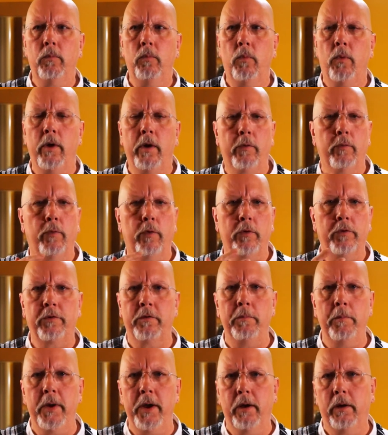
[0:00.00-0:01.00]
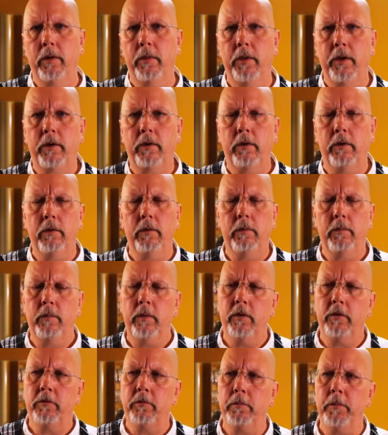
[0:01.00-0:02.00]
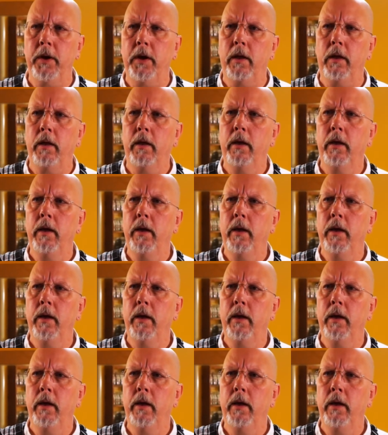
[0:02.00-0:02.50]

wonderful smell that you smell.